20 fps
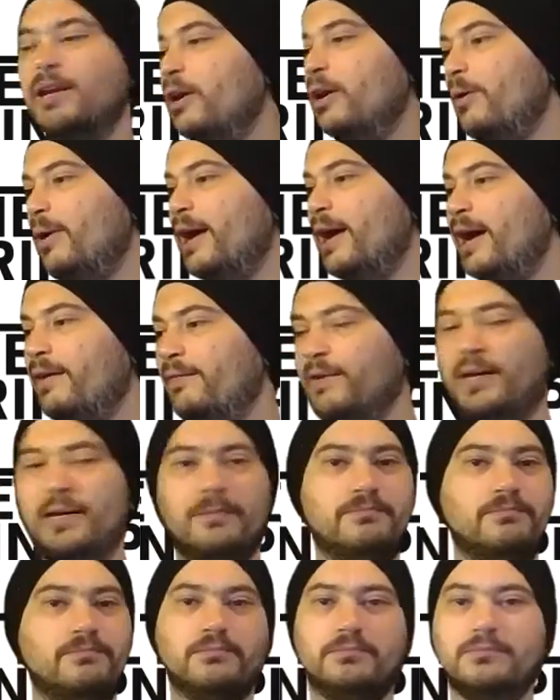I have
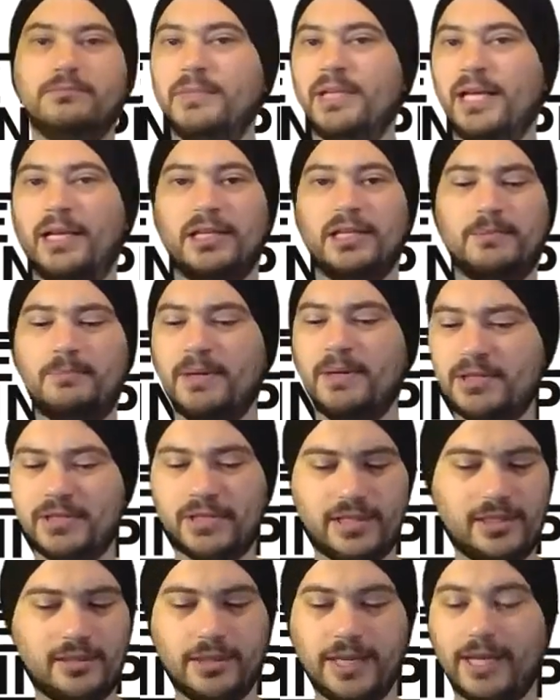a
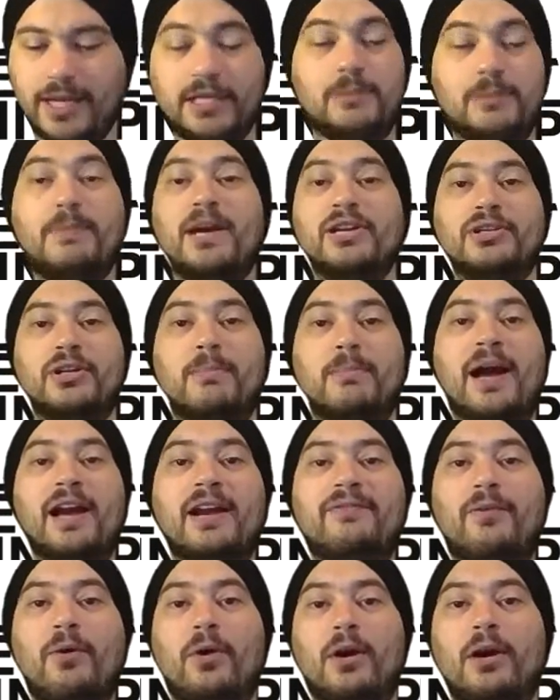special
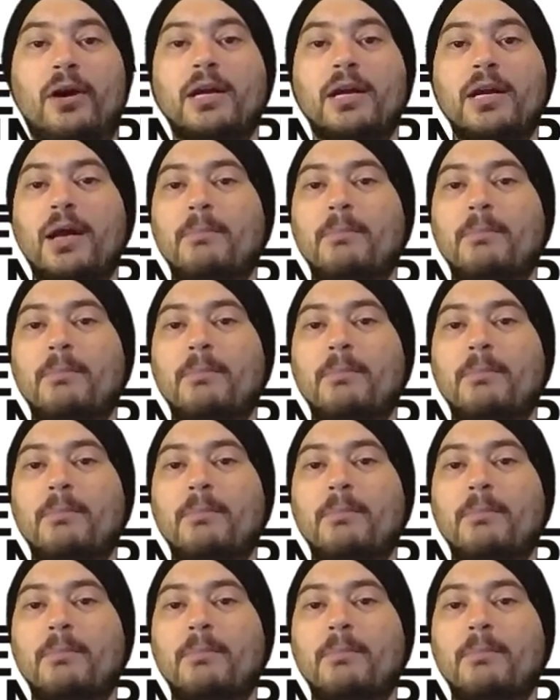mic for